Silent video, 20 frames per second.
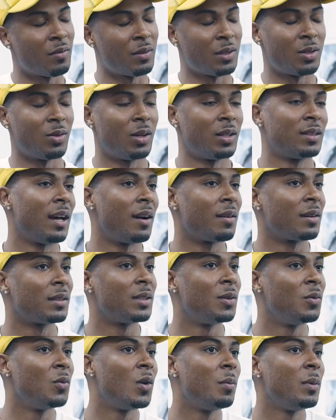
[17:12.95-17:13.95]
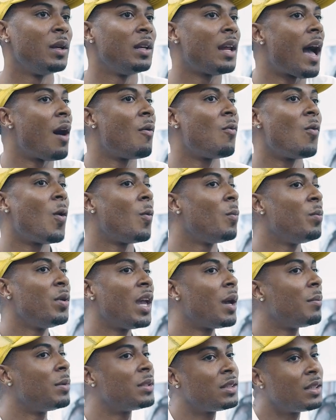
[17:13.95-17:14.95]
you have to start talking to women, I
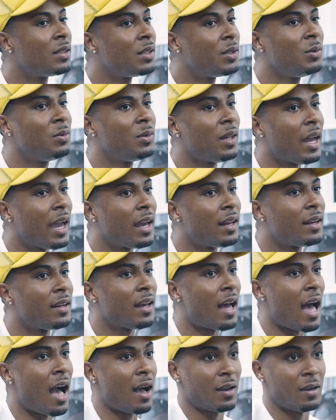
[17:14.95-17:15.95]
won't be able to do that.